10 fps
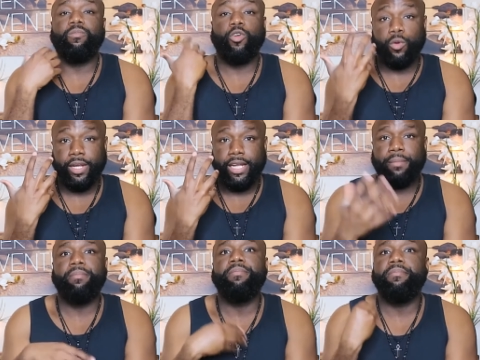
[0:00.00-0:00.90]

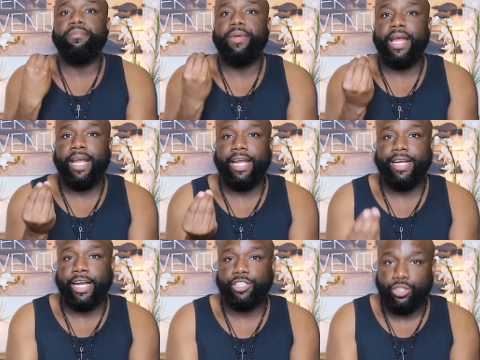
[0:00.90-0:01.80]
Cream
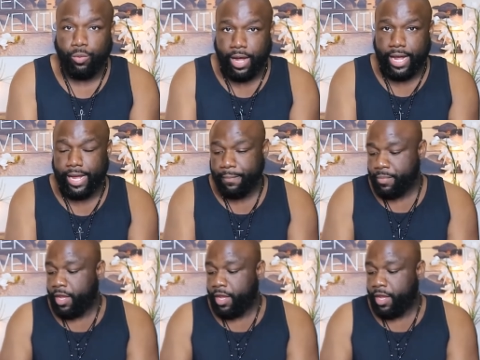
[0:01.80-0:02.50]
a, a try.